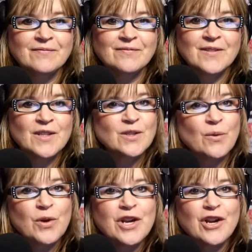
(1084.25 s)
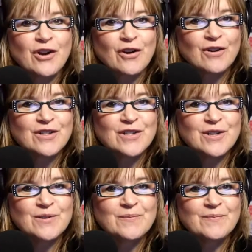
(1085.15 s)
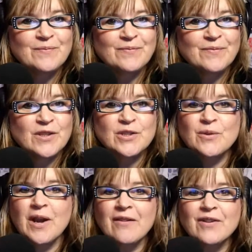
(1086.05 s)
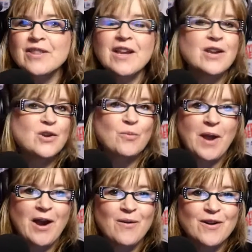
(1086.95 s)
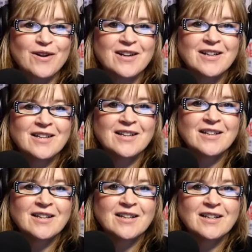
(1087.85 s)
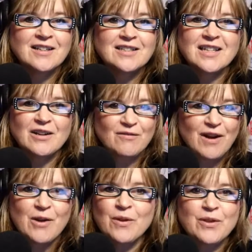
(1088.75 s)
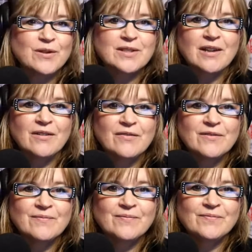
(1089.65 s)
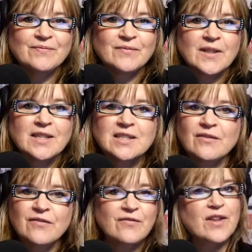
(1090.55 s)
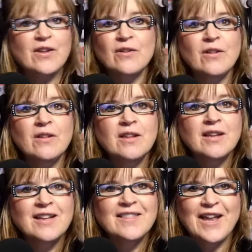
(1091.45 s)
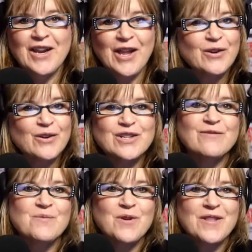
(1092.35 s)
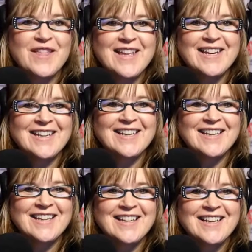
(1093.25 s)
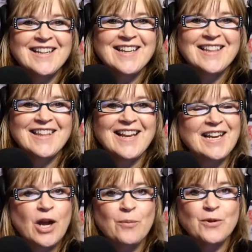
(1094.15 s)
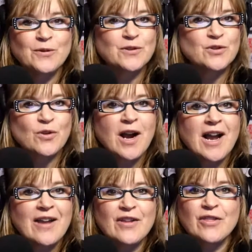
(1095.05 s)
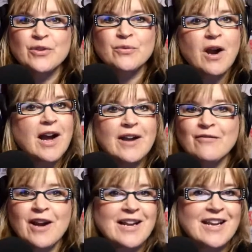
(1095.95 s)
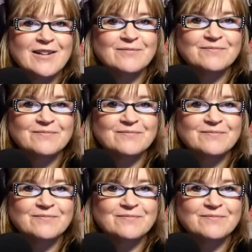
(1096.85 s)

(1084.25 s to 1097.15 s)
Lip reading: So I want to encourage you, do everything in your power to get right with yourself, to feel that energy from within that can help you strive and thrive right now.